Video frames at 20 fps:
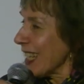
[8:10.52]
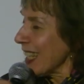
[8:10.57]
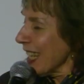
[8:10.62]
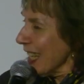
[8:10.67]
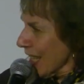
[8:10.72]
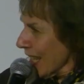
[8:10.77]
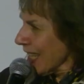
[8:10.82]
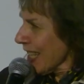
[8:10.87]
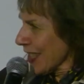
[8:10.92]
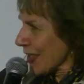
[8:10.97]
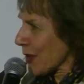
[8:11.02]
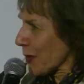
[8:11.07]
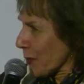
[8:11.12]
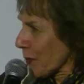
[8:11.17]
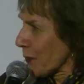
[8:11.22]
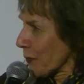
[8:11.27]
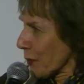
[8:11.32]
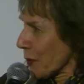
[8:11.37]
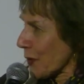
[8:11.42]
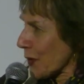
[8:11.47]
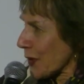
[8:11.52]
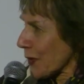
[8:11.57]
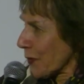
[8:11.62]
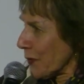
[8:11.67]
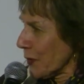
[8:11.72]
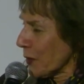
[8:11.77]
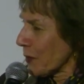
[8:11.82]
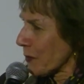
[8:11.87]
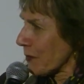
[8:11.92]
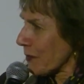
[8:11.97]
yeah. It's your first
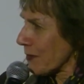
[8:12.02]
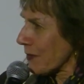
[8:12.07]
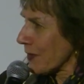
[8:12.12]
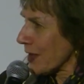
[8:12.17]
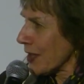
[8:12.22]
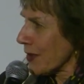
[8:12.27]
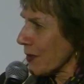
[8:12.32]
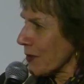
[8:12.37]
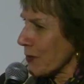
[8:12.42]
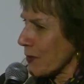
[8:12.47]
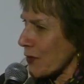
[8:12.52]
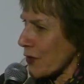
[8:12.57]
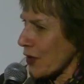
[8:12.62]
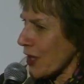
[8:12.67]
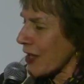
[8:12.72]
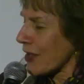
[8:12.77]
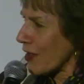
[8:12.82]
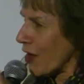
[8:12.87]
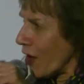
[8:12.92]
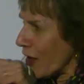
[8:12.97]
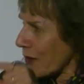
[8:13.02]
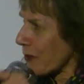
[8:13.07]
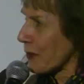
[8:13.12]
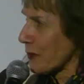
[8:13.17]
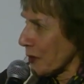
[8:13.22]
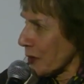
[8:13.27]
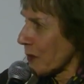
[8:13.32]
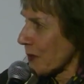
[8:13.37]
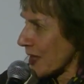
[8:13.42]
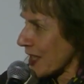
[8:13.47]
film that you shot
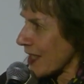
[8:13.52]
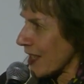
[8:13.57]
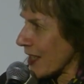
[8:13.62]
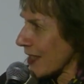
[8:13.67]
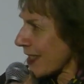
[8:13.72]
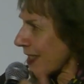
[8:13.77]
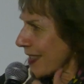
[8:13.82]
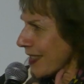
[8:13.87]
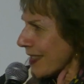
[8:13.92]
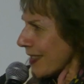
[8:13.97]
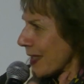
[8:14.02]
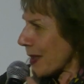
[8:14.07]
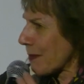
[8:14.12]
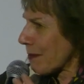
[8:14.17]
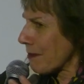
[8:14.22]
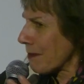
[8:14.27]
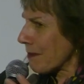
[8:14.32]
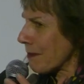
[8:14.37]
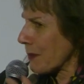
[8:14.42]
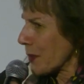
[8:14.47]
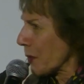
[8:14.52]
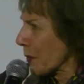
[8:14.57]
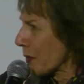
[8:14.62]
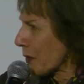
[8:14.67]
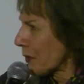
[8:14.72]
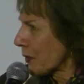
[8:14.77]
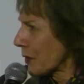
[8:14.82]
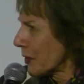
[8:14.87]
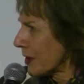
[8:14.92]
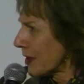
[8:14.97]
on film stock since
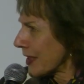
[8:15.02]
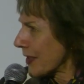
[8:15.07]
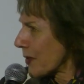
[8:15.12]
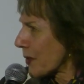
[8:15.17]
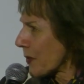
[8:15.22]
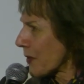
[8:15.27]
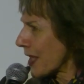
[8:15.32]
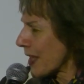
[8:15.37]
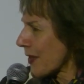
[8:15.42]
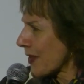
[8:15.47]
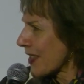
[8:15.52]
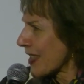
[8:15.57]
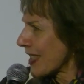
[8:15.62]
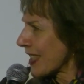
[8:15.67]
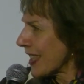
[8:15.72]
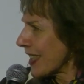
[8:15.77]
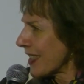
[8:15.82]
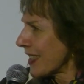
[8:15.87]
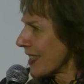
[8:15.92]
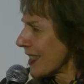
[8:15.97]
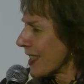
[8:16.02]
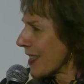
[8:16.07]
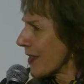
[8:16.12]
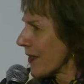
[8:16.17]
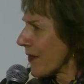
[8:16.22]
Beautiful in 2010? No,